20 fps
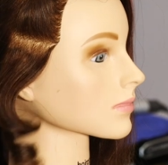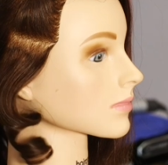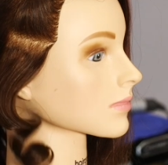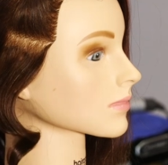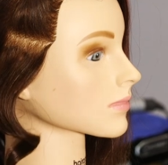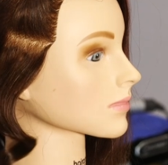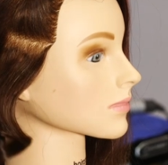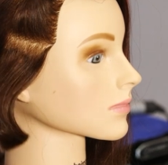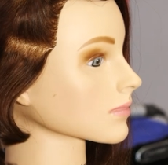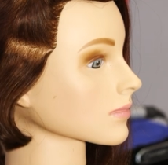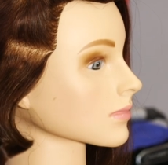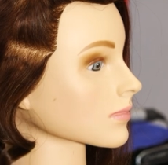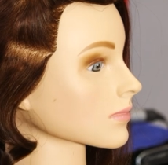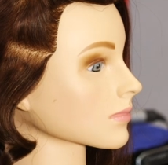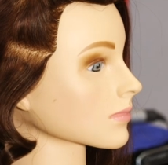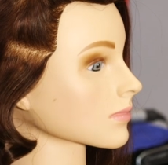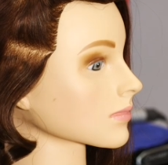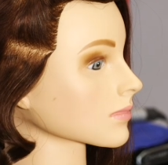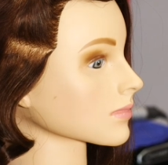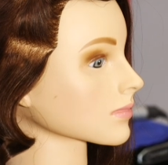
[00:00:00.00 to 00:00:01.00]
you can do with it,
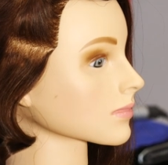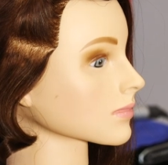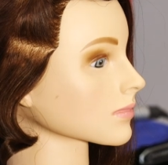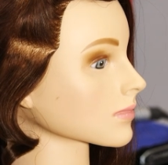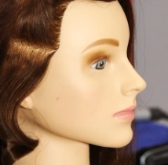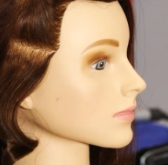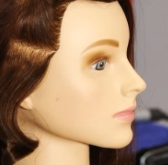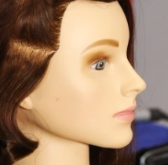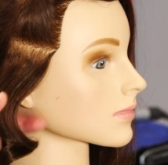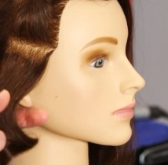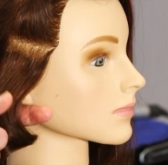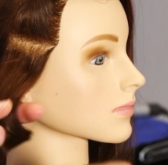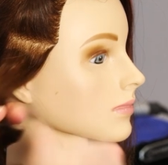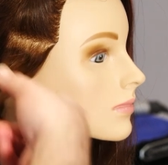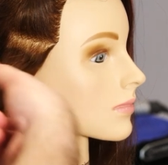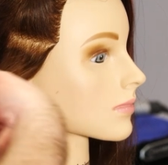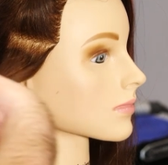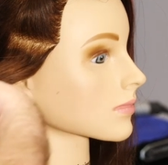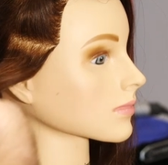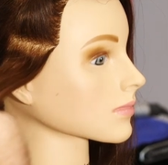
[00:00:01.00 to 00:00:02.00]
if you want, if you're looking to
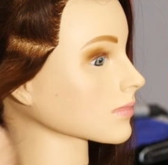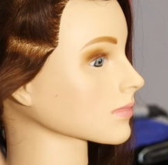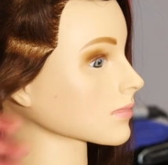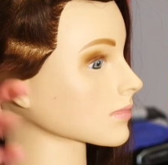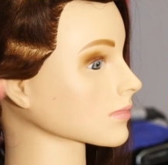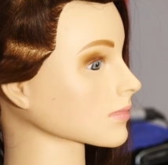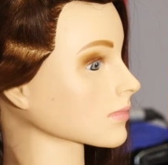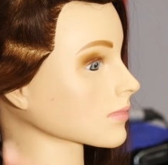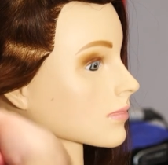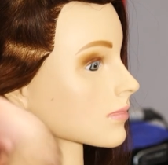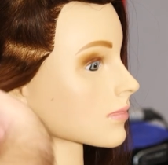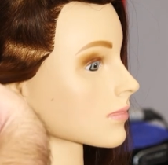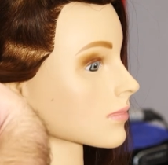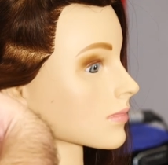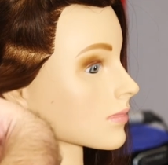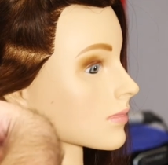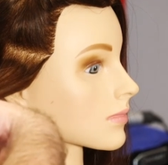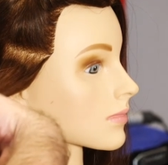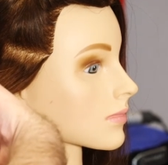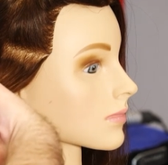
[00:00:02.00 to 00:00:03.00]
create more of like
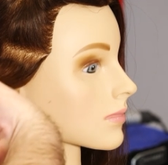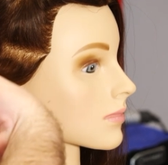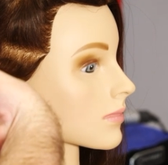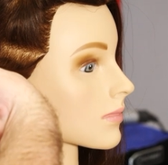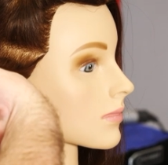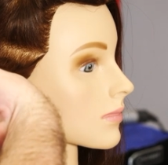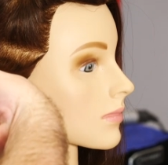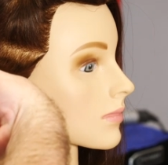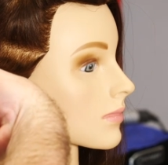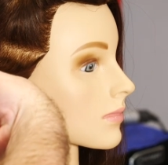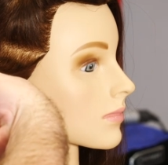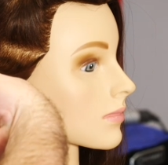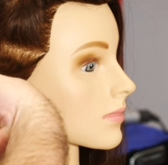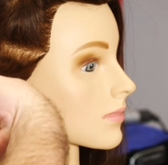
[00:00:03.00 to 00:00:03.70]
pin curls